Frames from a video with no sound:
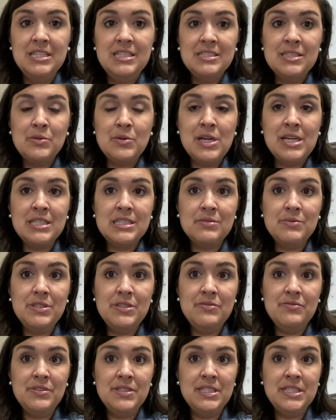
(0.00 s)
So as we
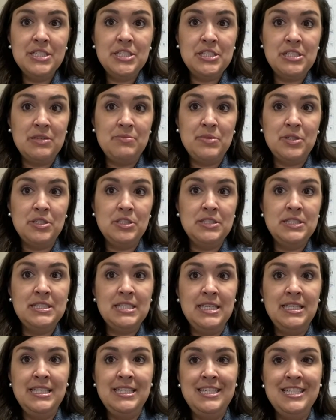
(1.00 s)
finish up our
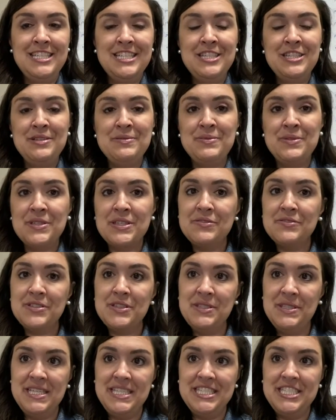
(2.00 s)
study in the book of
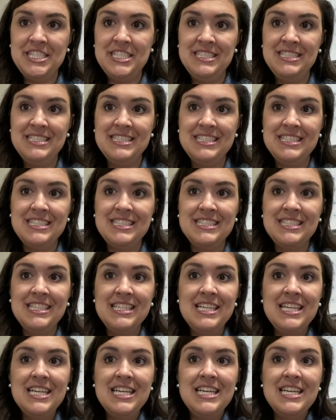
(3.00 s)
Galatians,
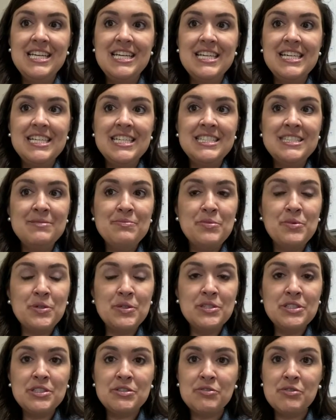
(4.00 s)
it's
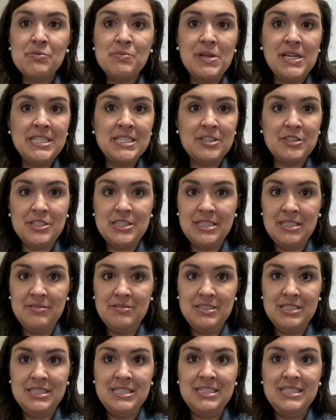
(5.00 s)
important to remind
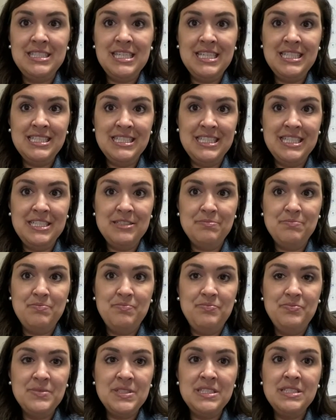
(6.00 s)
ourselves daily
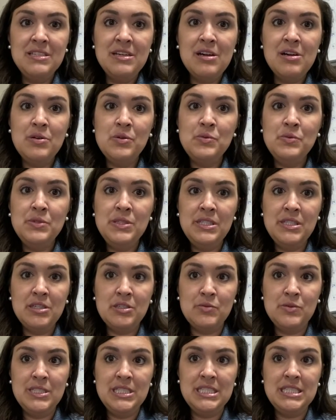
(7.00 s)
that not only are
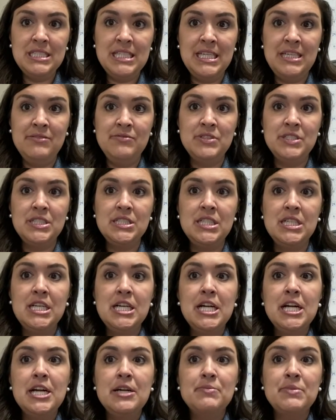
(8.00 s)
we saved
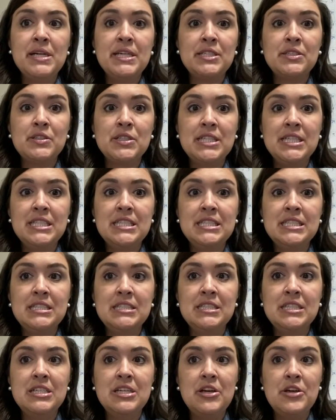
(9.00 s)
by grace
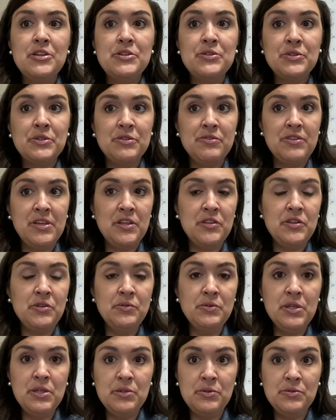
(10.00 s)
through faith
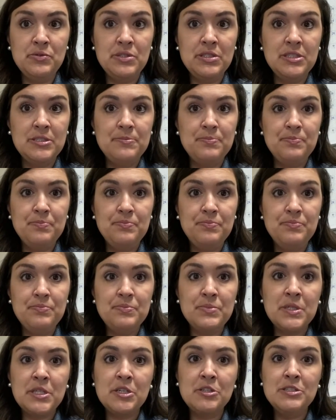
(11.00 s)
alone,
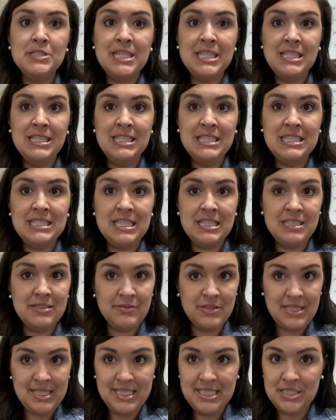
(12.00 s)
but our daily
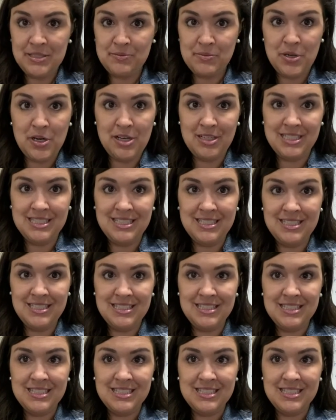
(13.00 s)
sanctification process